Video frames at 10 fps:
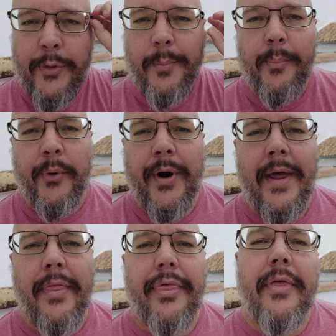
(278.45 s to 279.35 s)

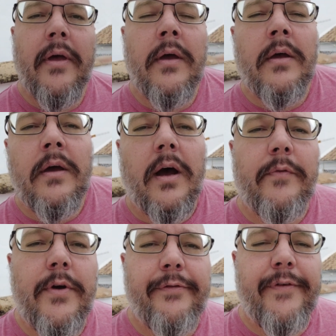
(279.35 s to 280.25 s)
breadth
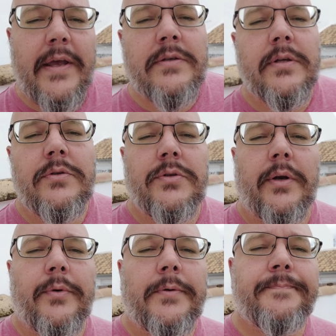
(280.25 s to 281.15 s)
of the face in
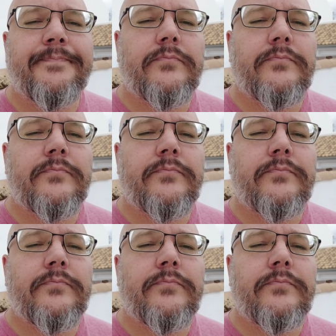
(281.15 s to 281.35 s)
general.